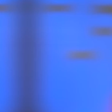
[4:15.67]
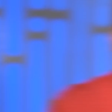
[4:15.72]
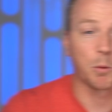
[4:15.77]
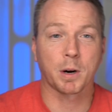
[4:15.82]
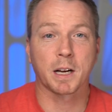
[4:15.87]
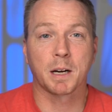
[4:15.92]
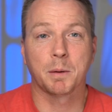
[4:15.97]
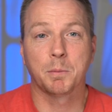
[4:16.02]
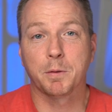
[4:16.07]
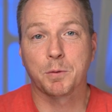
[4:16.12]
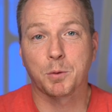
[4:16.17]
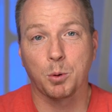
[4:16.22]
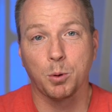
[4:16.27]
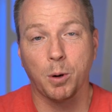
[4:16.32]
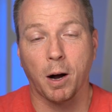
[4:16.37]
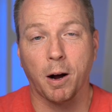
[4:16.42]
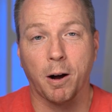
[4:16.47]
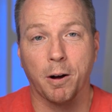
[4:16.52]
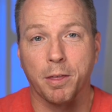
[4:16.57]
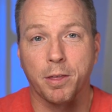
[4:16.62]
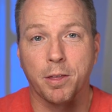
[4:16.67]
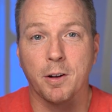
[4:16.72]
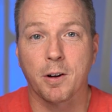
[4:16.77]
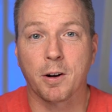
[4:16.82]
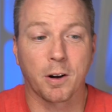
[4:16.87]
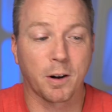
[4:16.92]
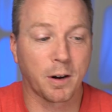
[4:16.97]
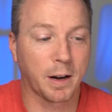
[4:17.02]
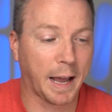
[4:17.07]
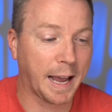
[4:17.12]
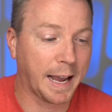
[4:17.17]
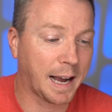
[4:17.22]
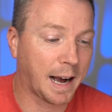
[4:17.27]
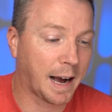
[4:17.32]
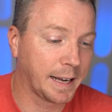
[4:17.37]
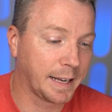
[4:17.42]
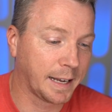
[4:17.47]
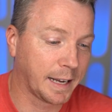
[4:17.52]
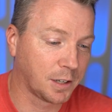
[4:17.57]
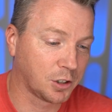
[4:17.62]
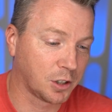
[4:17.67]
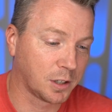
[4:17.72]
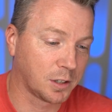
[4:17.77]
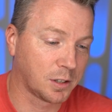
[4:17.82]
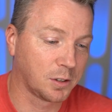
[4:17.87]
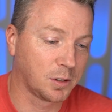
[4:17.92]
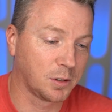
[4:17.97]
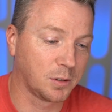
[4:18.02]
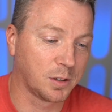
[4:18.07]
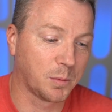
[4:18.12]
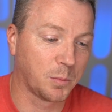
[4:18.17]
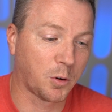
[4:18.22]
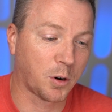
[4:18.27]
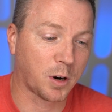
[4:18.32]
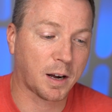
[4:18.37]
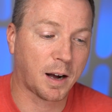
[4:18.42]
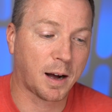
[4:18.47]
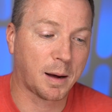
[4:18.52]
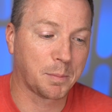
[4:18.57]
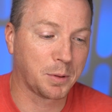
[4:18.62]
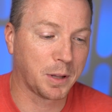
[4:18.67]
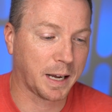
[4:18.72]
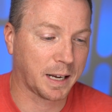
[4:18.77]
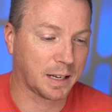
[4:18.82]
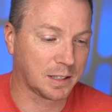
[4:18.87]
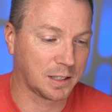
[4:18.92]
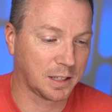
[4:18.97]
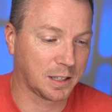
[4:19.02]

We're gonna move to our third AI engine to do the more complex